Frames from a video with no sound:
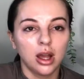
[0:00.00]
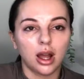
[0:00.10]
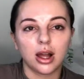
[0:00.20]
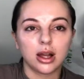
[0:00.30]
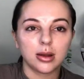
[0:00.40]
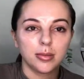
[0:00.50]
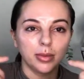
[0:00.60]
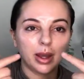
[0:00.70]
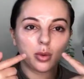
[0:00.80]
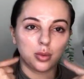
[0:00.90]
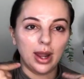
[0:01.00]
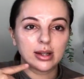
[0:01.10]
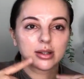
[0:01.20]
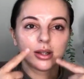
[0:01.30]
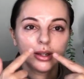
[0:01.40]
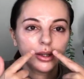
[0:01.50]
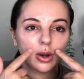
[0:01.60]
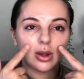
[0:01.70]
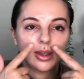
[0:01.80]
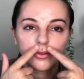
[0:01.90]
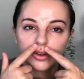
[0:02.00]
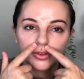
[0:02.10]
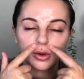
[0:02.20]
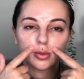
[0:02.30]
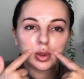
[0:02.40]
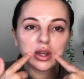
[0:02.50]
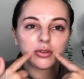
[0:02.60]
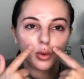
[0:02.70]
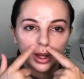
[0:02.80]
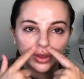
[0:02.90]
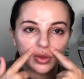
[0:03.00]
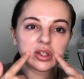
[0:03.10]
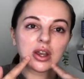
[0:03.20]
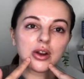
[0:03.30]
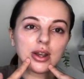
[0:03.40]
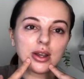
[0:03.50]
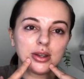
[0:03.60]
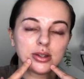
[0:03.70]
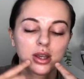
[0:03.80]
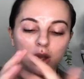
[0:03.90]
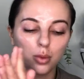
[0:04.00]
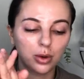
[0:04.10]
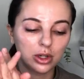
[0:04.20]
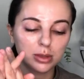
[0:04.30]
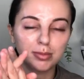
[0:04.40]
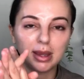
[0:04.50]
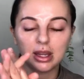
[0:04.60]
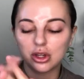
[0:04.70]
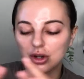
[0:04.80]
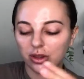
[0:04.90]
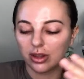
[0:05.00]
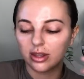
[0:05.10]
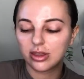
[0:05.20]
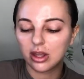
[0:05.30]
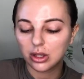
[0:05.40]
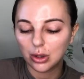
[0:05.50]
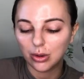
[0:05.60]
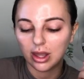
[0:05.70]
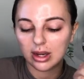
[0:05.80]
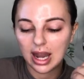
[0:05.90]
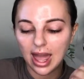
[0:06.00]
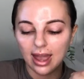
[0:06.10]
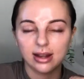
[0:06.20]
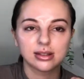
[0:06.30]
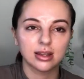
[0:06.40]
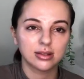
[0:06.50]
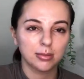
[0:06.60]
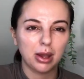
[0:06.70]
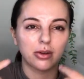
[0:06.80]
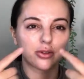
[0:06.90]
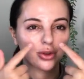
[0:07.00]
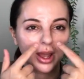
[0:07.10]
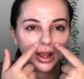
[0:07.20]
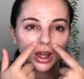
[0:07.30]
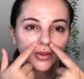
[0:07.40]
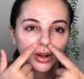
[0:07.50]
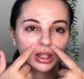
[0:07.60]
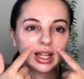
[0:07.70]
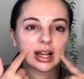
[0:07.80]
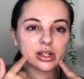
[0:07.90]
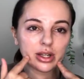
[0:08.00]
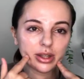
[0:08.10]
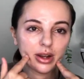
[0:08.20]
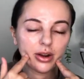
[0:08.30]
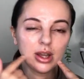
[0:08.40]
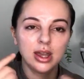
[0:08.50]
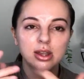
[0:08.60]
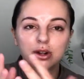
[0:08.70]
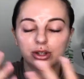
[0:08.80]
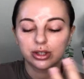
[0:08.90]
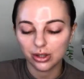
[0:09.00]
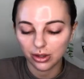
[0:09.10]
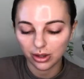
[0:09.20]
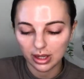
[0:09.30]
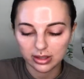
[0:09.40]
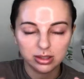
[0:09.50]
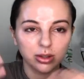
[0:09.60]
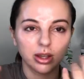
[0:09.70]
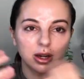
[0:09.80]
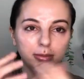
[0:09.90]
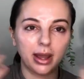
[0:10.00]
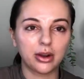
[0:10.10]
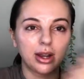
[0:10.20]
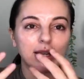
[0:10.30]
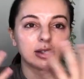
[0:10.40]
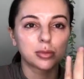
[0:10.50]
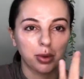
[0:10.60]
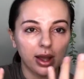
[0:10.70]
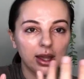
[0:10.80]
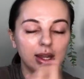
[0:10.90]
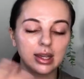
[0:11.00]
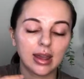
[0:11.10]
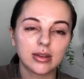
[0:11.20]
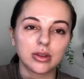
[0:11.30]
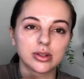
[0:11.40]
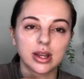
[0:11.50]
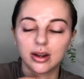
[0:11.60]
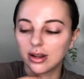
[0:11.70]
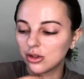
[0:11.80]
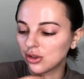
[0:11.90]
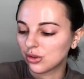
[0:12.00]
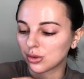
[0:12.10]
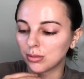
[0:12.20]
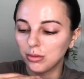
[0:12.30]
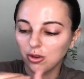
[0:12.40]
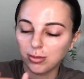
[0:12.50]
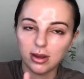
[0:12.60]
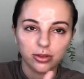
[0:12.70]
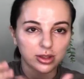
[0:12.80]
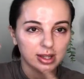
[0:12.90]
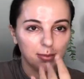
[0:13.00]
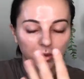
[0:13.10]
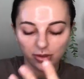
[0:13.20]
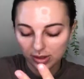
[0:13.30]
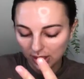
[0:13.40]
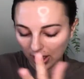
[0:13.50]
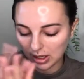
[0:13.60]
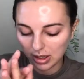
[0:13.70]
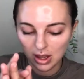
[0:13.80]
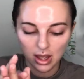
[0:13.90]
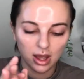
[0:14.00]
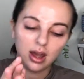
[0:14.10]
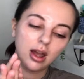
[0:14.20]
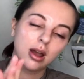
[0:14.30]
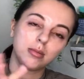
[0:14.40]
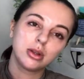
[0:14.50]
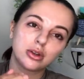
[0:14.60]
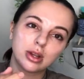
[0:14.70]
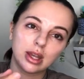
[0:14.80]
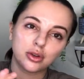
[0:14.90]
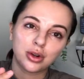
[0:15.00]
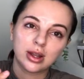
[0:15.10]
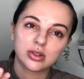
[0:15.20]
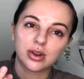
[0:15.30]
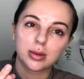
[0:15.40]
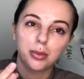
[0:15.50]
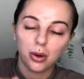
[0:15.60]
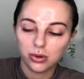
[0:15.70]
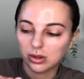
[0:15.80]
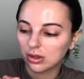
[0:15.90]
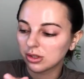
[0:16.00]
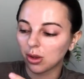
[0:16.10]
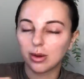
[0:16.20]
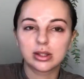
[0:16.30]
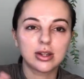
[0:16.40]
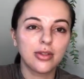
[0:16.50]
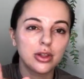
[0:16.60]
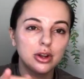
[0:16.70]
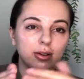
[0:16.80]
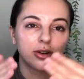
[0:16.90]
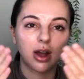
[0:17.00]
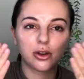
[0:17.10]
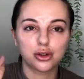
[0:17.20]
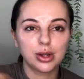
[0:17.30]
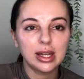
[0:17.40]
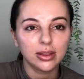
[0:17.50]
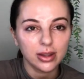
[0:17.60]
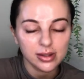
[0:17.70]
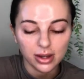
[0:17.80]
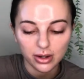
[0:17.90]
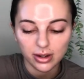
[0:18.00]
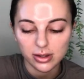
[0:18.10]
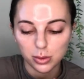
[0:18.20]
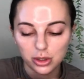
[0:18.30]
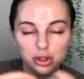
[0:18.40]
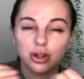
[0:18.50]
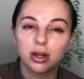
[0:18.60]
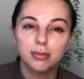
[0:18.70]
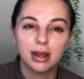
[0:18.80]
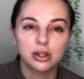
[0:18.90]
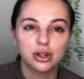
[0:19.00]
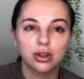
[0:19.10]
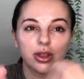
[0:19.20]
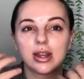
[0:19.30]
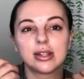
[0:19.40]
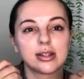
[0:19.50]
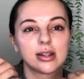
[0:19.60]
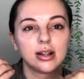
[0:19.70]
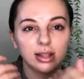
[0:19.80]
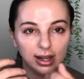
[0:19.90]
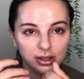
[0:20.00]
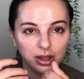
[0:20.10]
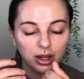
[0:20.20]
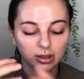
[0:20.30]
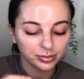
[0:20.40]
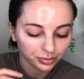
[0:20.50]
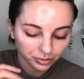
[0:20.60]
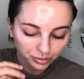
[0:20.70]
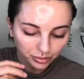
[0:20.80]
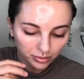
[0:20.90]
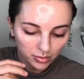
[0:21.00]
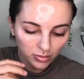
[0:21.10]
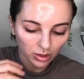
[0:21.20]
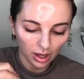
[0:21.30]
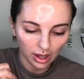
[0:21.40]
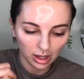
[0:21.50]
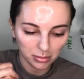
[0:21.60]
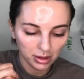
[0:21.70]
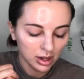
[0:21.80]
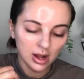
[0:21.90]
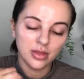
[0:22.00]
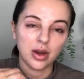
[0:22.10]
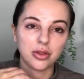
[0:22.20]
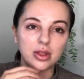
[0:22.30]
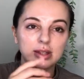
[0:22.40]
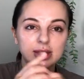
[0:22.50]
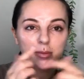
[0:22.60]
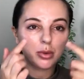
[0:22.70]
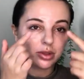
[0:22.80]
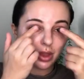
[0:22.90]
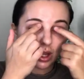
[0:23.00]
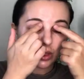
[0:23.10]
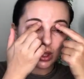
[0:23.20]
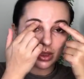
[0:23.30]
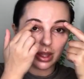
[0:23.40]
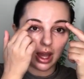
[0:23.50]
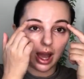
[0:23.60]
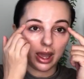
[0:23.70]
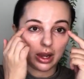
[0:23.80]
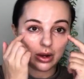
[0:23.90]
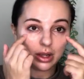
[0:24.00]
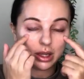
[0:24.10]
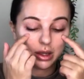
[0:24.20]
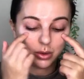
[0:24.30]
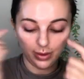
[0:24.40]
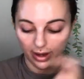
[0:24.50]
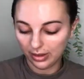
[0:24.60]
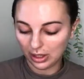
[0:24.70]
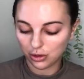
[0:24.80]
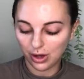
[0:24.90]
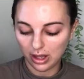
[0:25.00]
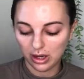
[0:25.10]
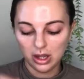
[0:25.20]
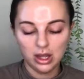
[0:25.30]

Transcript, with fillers: um, like right, you know, even if you, we avoid these areas, we're just making sure that, uh, that you don't get an excess amount of tret kind of collecting there. You're still, it's still going to migrate and spread and get in those areas just through movement, the temp of the skin. Um, you know, again, Tret is very potent, so it's not that you're not treating these areas, we're just trying to make sure that it doesn't collect there. Um, the other, and same with like the, the eye area, right? Like Tret,